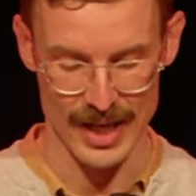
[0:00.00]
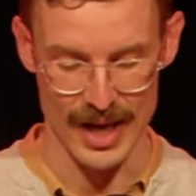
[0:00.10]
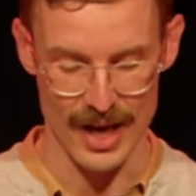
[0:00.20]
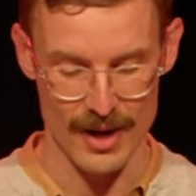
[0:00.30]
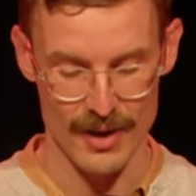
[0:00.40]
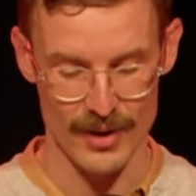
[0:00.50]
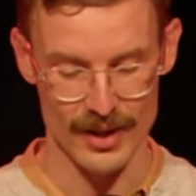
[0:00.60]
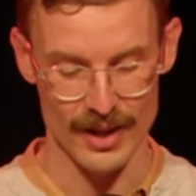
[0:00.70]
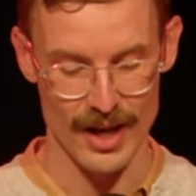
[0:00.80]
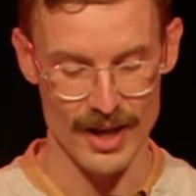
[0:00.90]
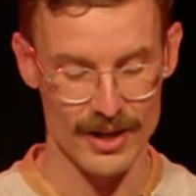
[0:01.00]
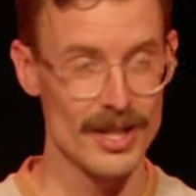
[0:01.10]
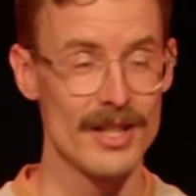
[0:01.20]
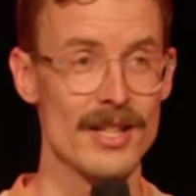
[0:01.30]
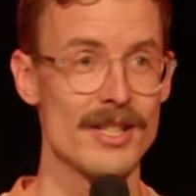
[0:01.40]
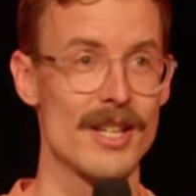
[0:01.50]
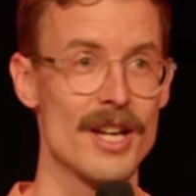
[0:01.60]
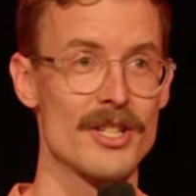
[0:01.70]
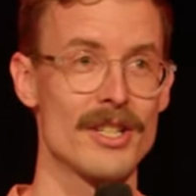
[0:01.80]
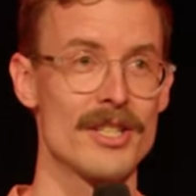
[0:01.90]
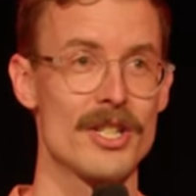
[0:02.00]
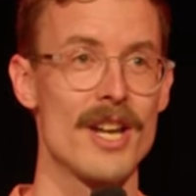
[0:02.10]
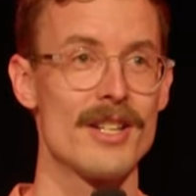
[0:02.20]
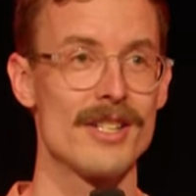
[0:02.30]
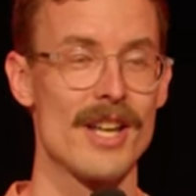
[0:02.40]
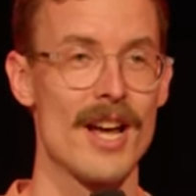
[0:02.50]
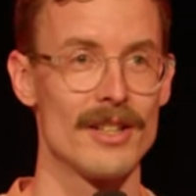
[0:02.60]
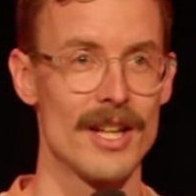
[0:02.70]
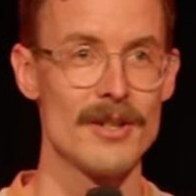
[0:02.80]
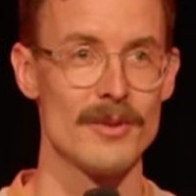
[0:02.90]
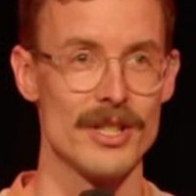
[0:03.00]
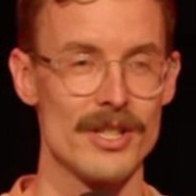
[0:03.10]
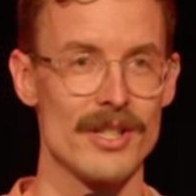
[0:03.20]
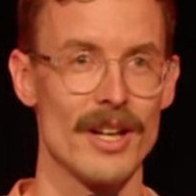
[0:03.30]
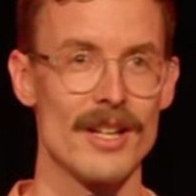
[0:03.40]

And I think this actually changes our language.